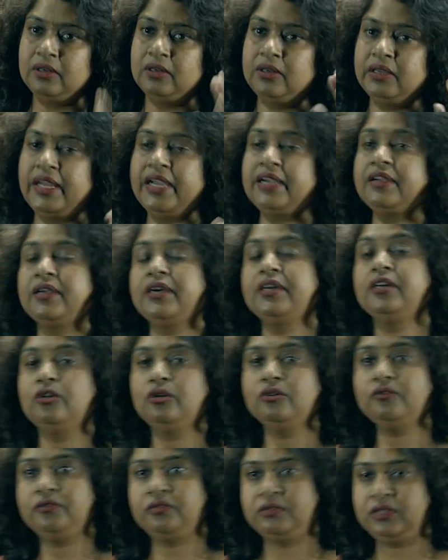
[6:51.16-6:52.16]
get rid
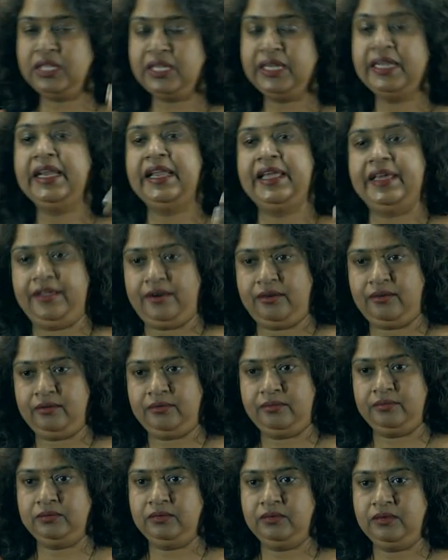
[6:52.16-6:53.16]
of the glare,
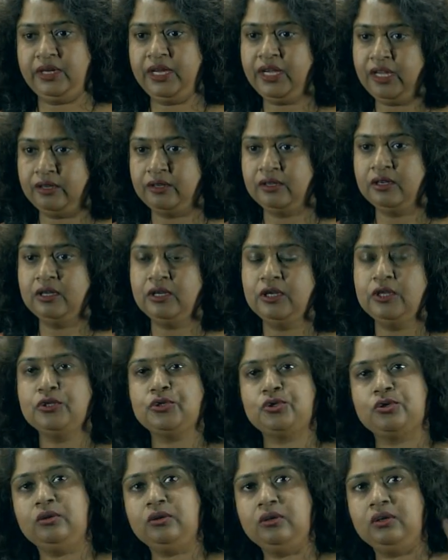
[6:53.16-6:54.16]
right.
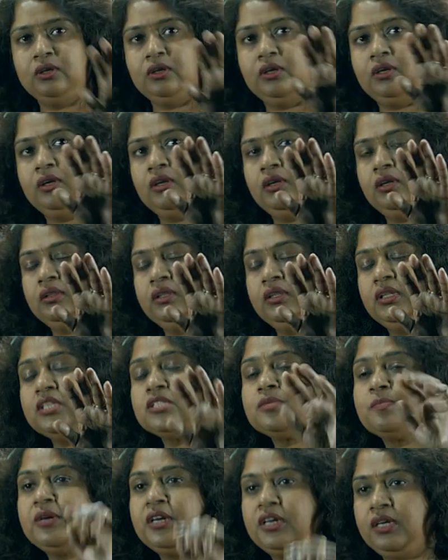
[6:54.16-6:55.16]
So, this
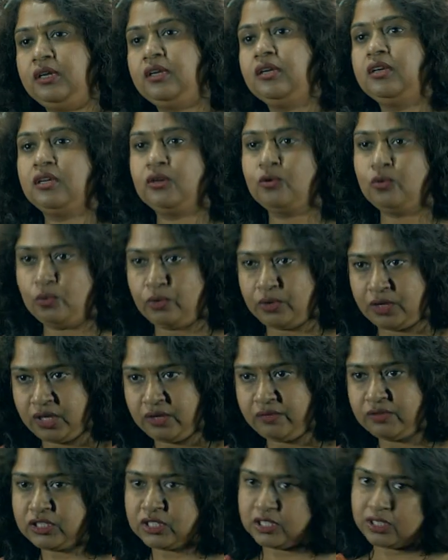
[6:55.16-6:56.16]
particular coating
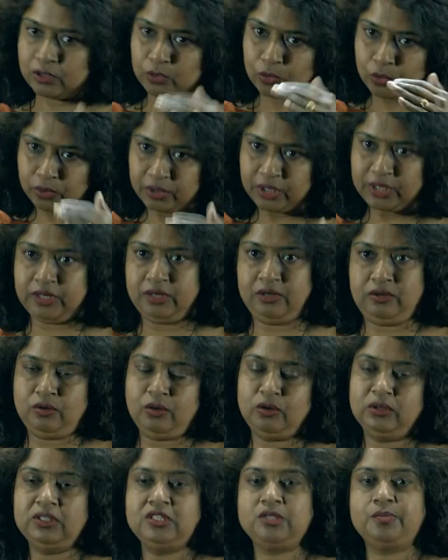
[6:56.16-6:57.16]
which are coated
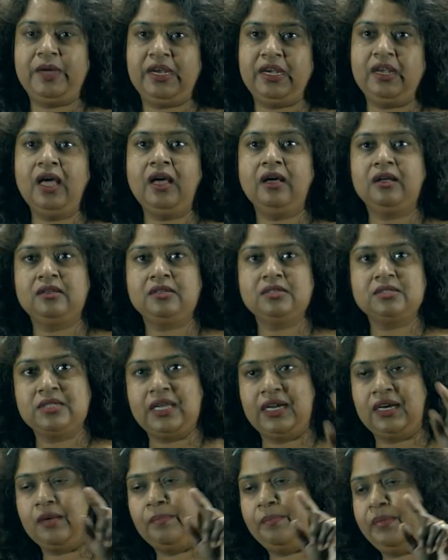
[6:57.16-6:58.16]
on the spectacles,
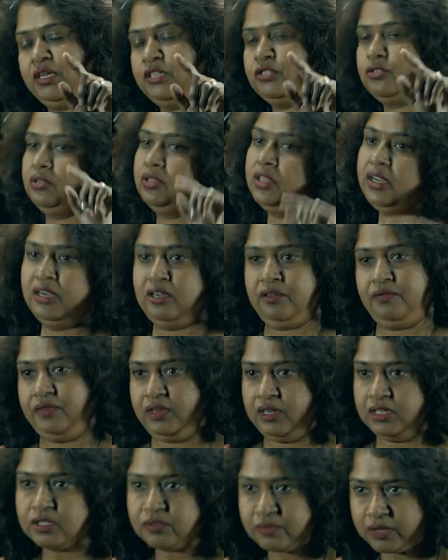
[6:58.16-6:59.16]
that are based on the
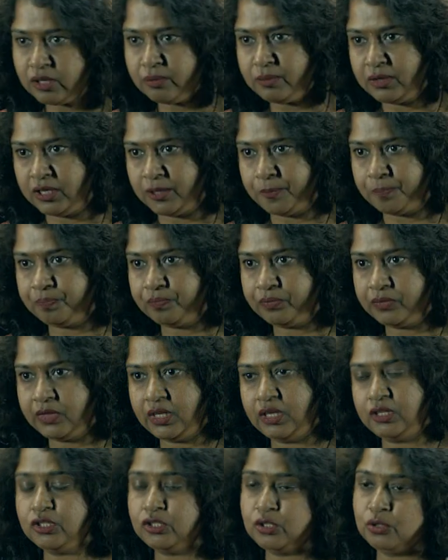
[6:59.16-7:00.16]
interference phenomena,
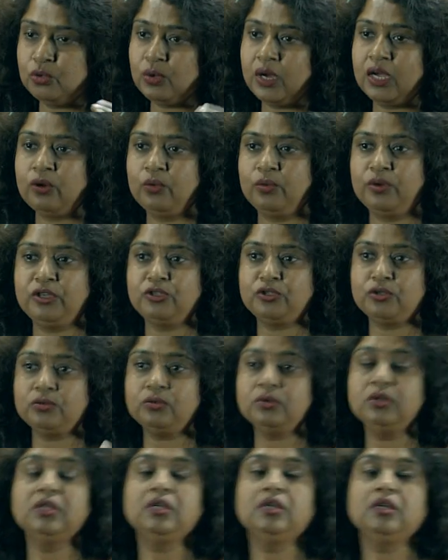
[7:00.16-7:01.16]
that is you are going to
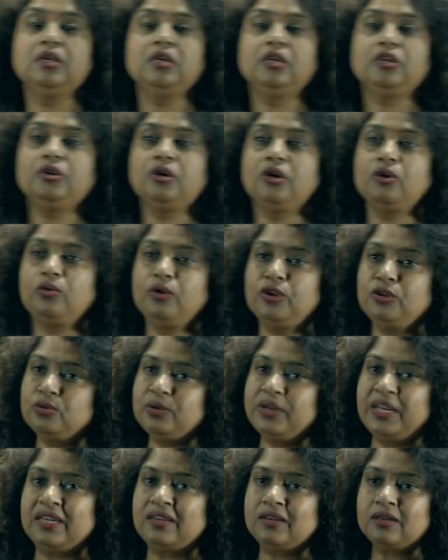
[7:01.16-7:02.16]

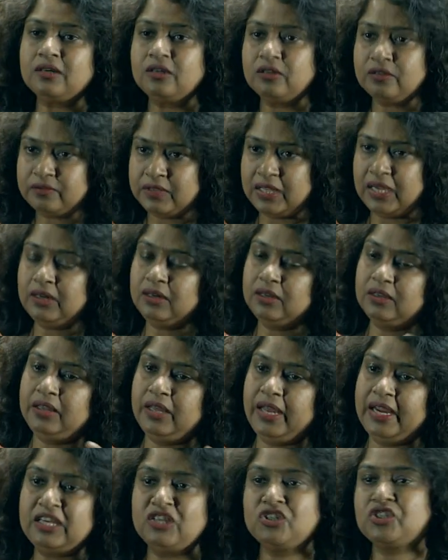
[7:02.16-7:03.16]
get rid of that
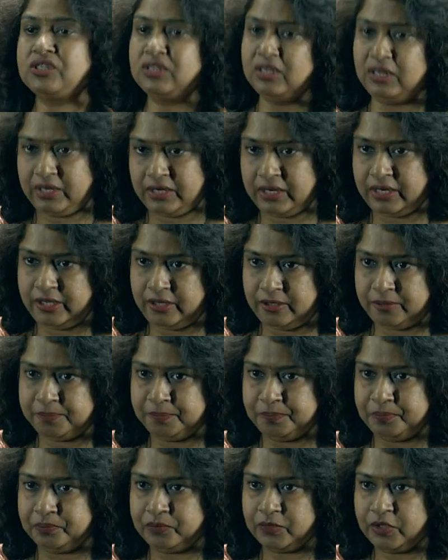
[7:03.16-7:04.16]
additional glare.
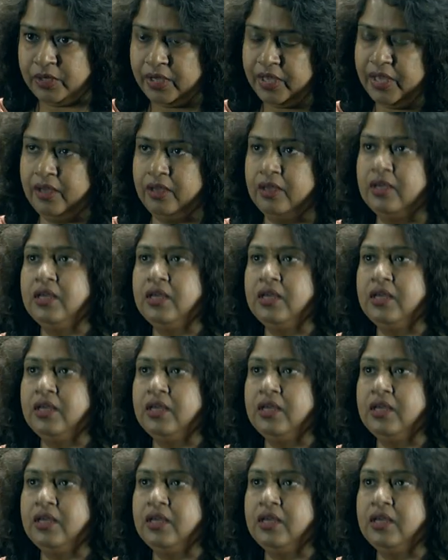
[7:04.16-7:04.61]
Okay.